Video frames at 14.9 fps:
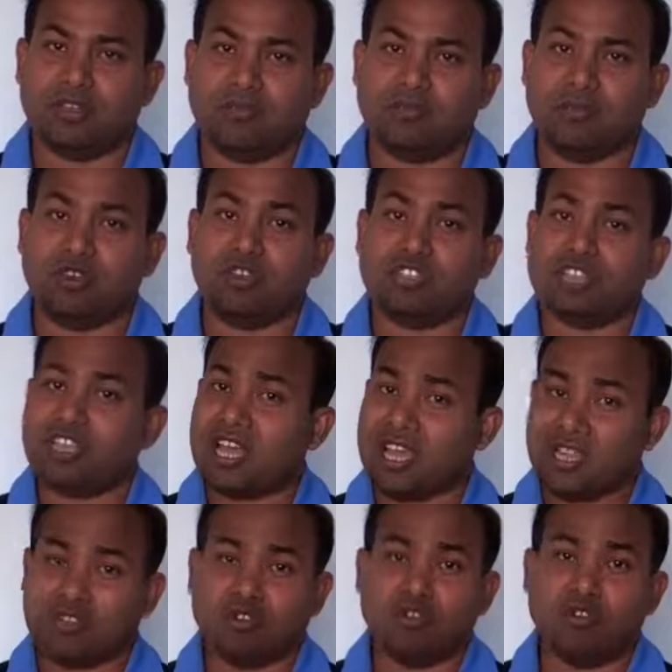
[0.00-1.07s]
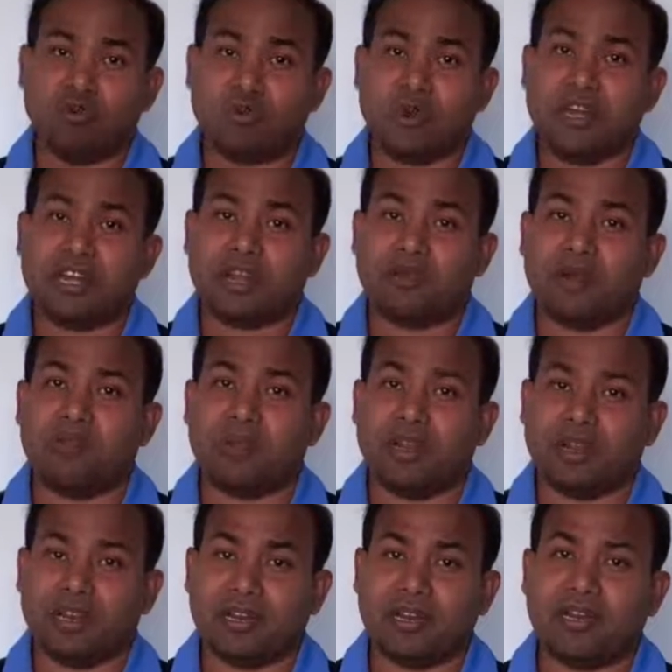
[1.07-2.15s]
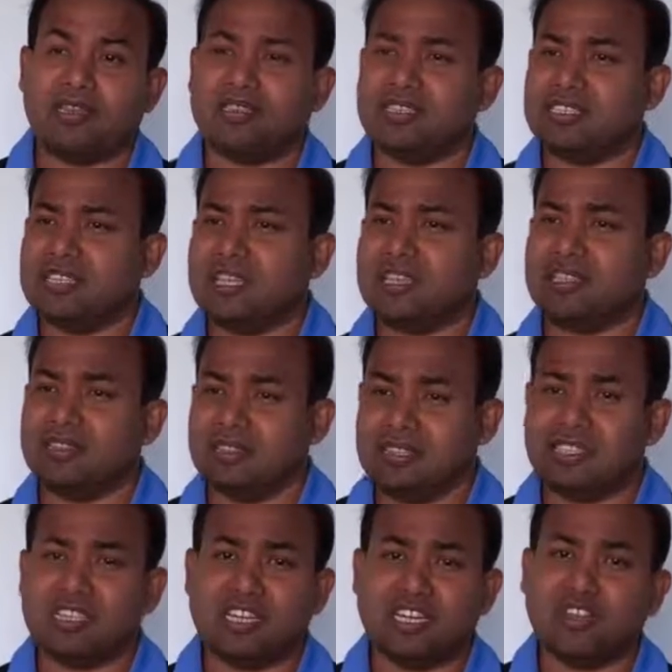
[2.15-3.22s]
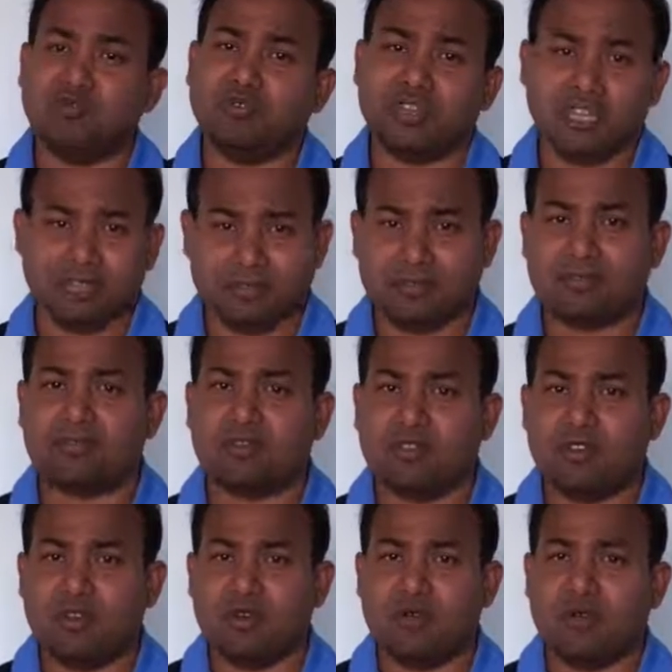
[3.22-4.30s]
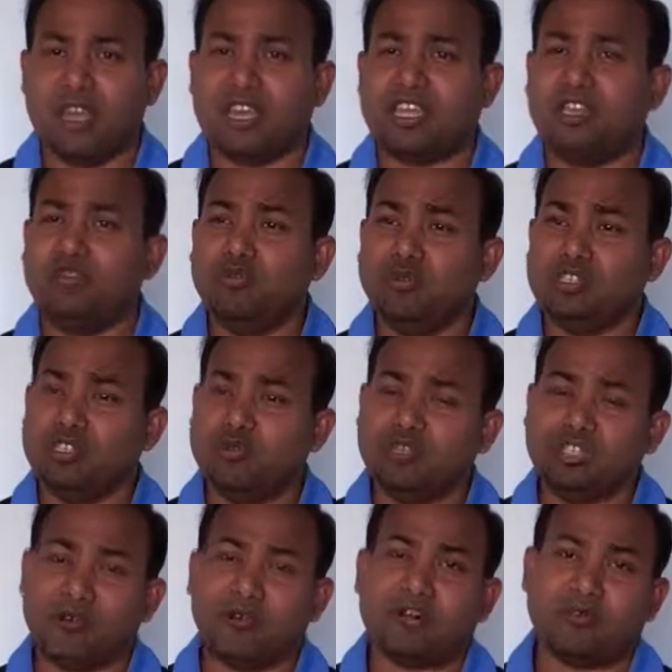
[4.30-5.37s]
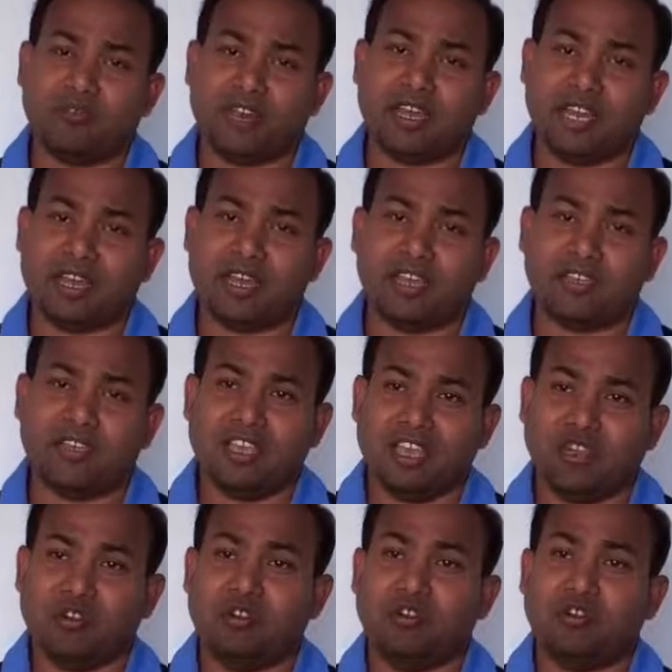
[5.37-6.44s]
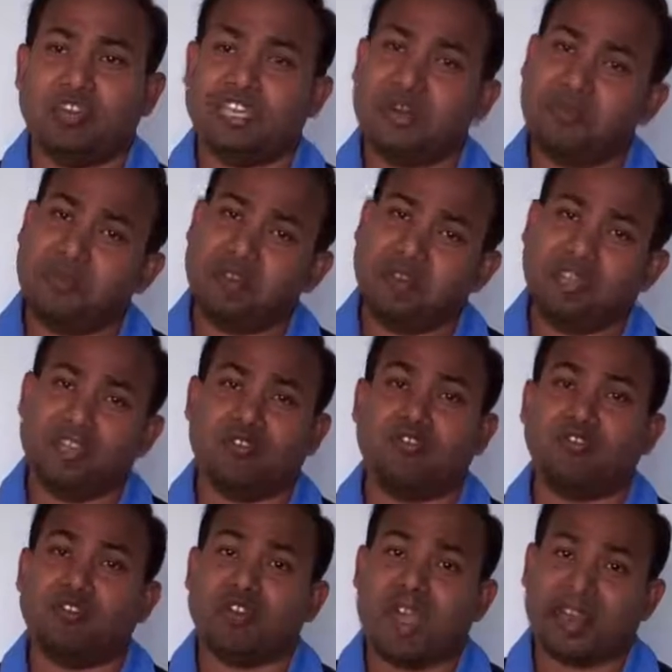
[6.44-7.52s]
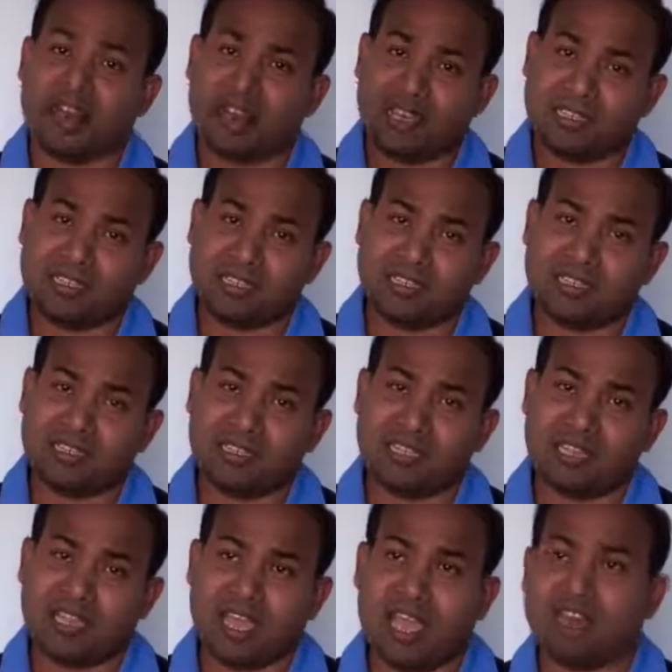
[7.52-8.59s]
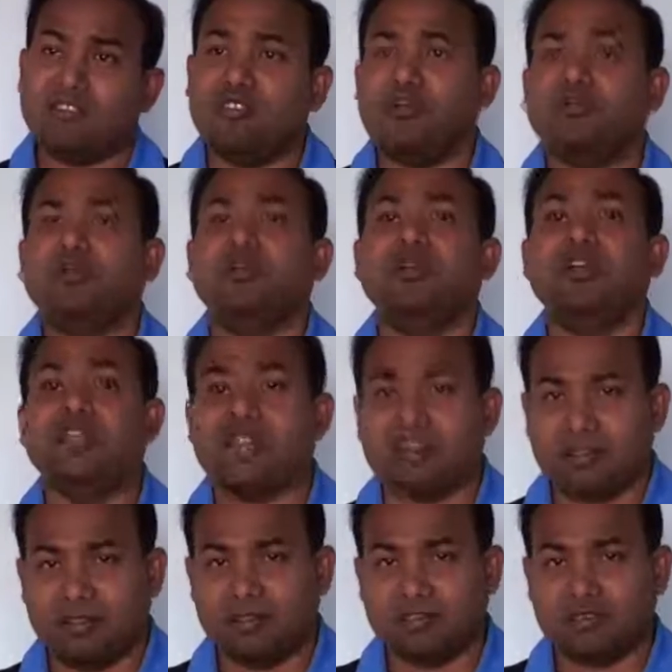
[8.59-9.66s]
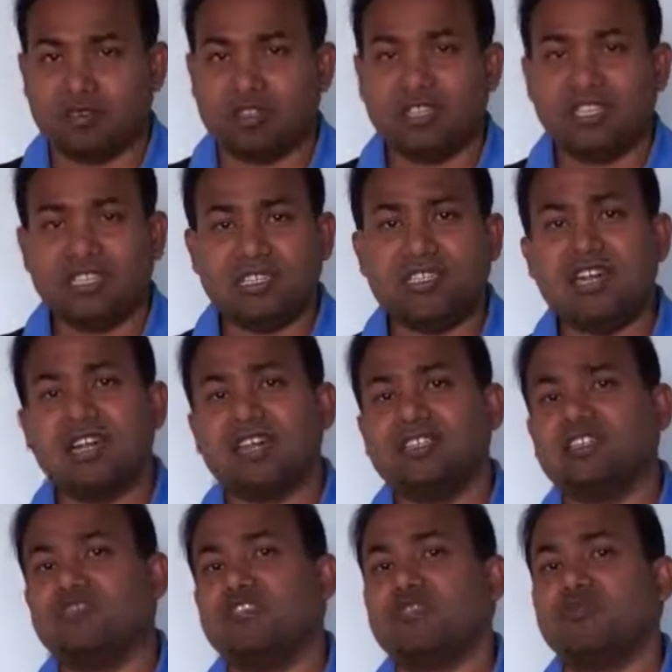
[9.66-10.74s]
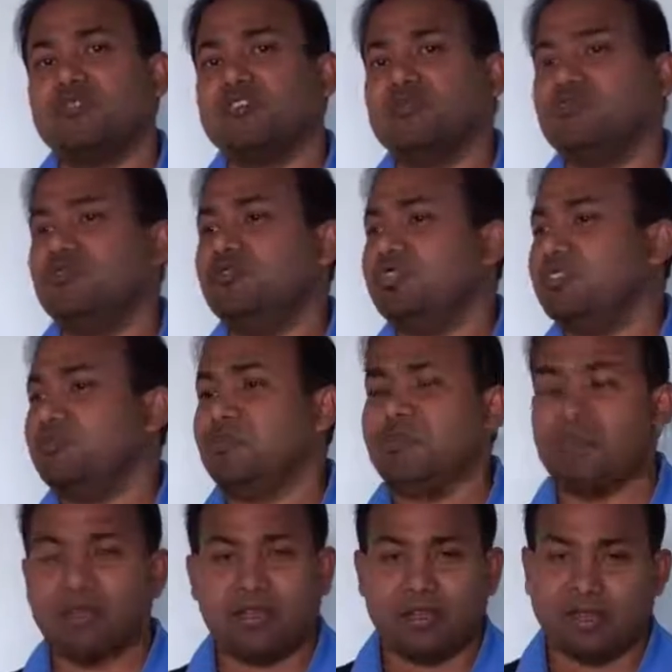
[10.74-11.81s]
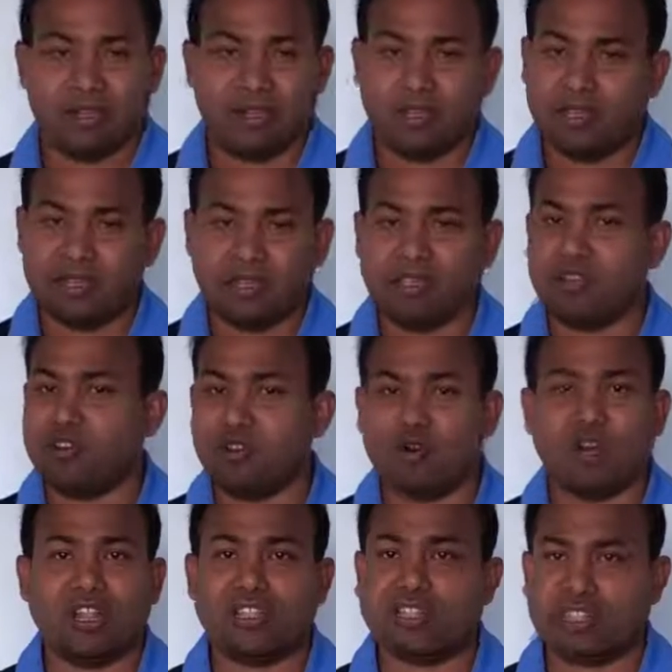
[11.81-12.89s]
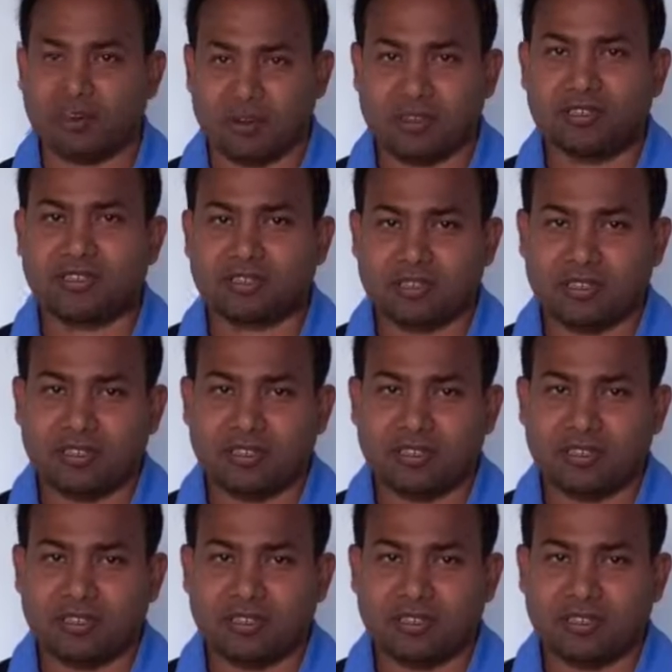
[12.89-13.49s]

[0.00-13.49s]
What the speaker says: because as you know, predictable maintenance, these are the new things, where huge amount of the data, you need to keep it, you need to analyze it, and you have to predict. So these data are not possible to keep in the local servers.